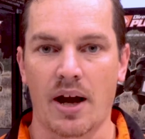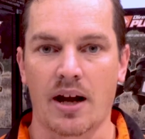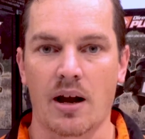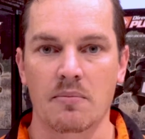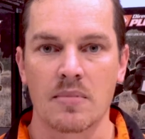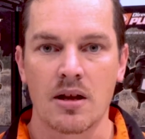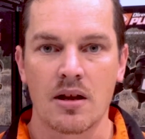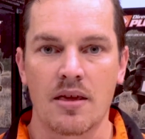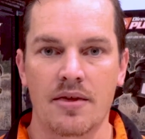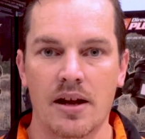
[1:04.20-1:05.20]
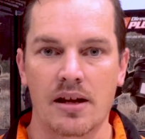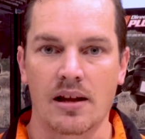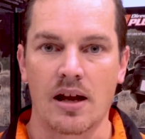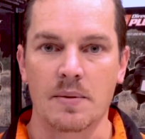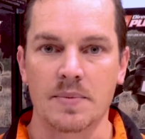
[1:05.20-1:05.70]
back up their
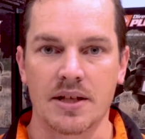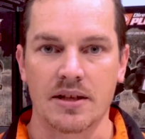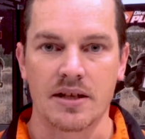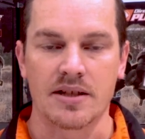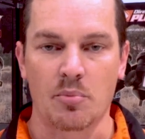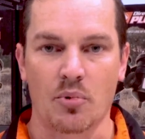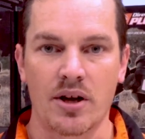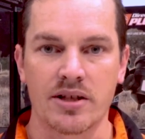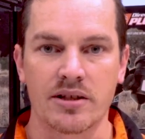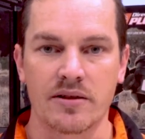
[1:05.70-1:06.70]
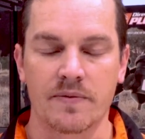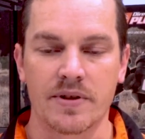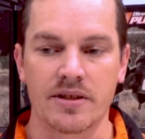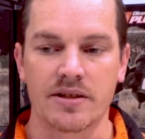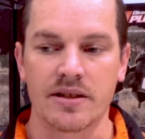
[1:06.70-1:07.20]
claims and their separation
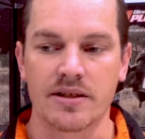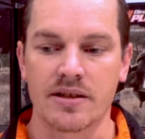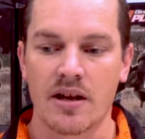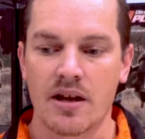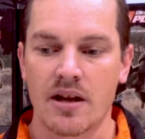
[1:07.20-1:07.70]
efficiencies.